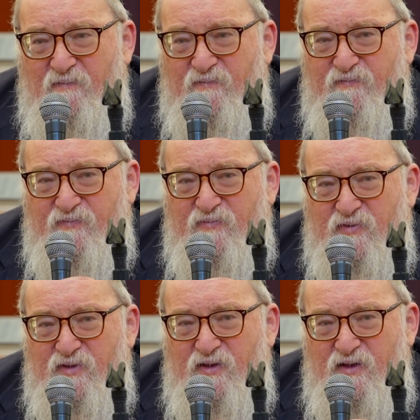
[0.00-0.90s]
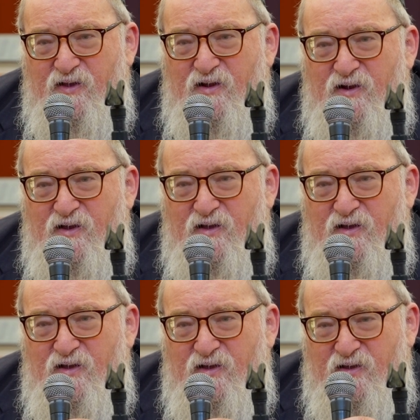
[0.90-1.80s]
That has a more profound
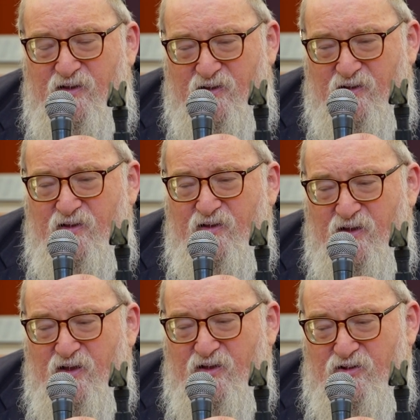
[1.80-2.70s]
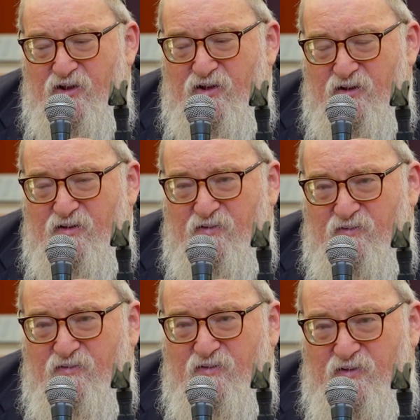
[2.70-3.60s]
effect on
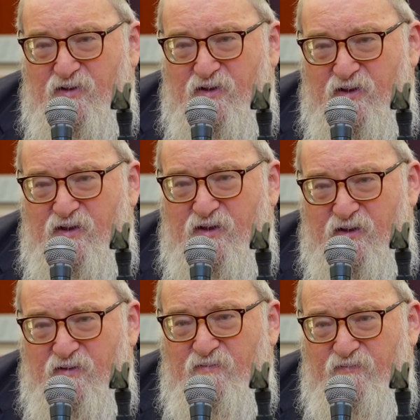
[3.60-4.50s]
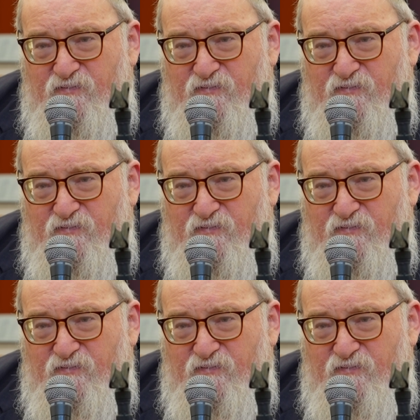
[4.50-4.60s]
others other than the oppressor.